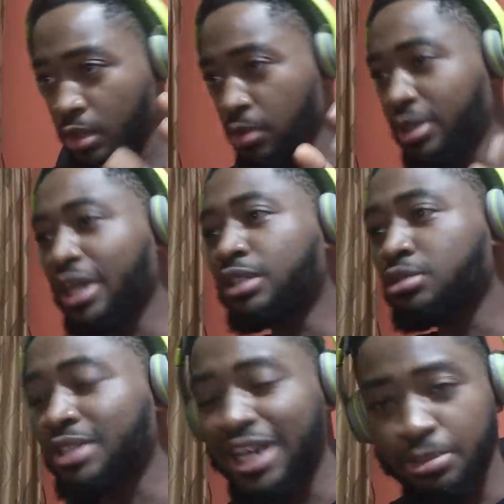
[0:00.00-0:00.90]
We'll get to
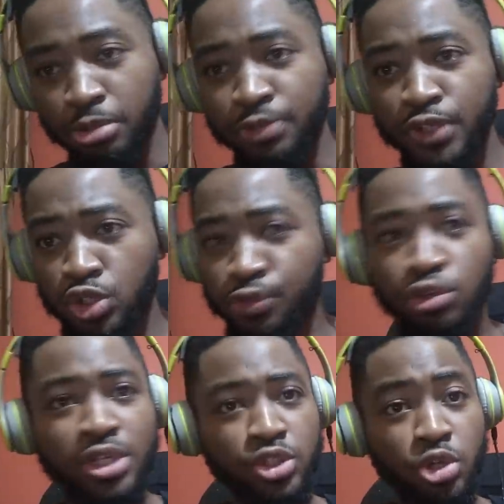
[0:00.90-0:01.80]
that, but first of
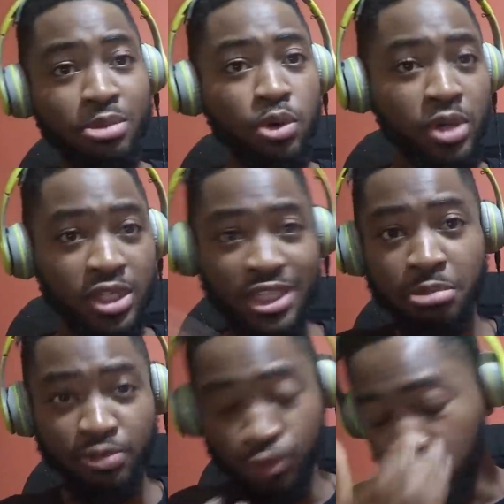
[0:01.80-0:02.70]
all, let's talk about what he said
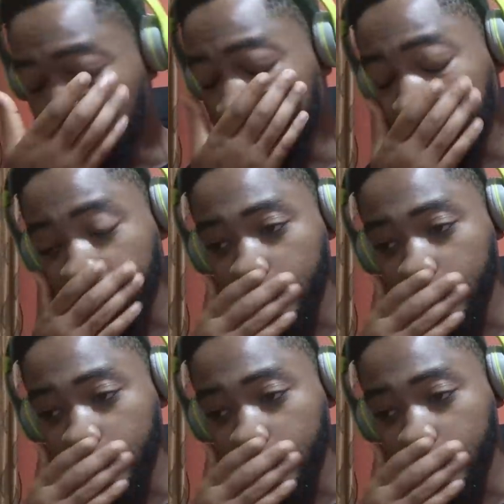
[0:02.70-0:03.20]
before then.